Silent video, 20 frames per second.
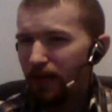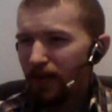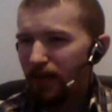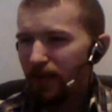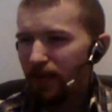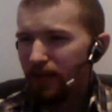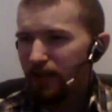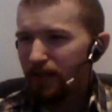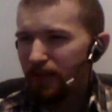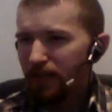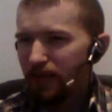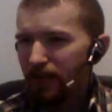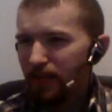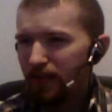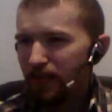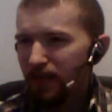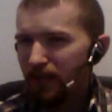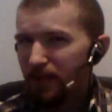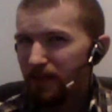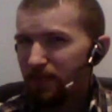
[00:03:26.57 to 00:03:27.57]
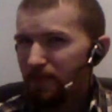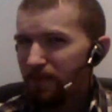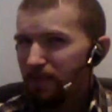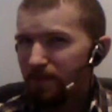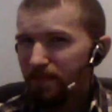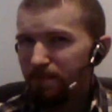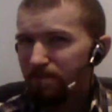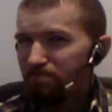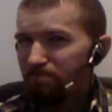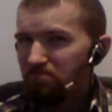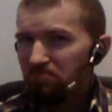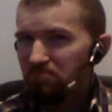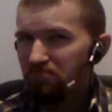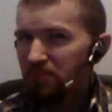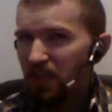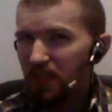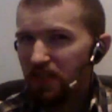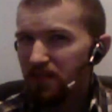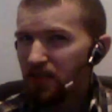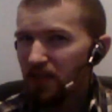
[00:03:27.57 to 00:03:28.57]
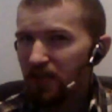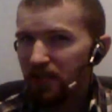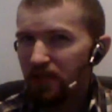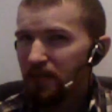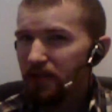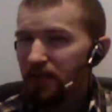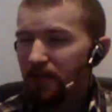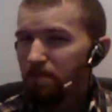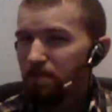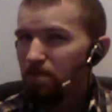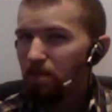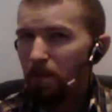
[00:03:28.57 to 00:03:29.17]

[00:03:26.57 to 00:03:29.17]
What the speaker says: and that's not good.